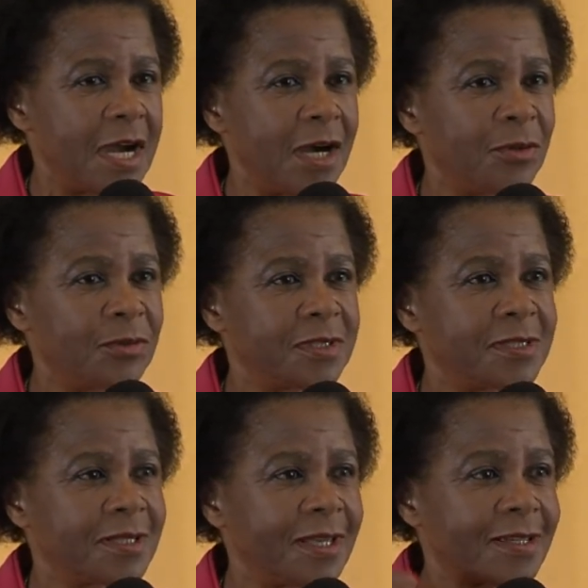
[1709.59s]
I would
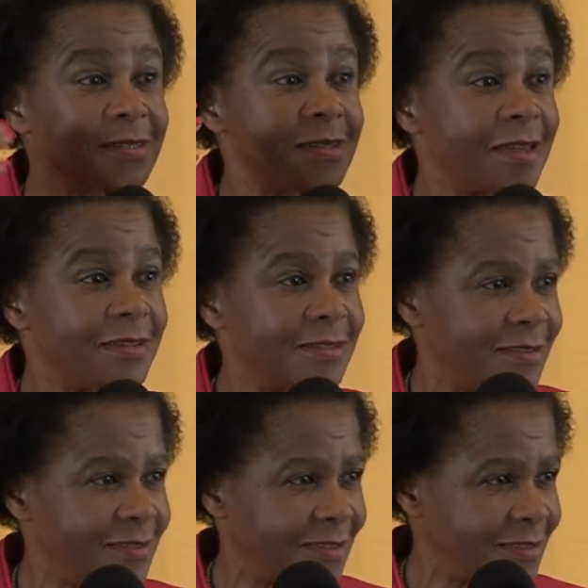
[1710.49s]
extend it
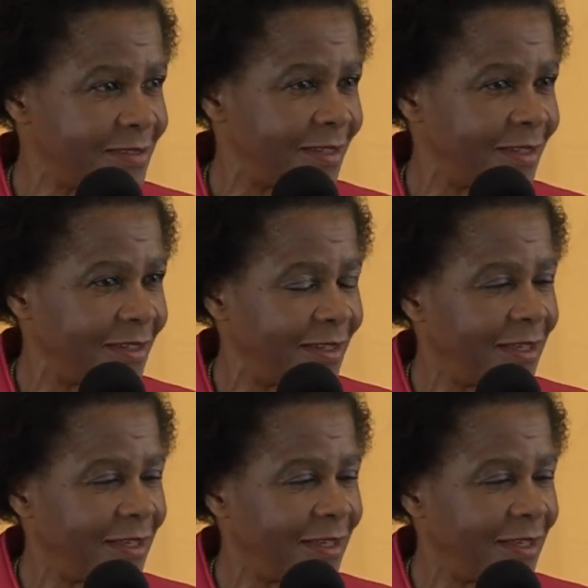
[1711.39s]
and say,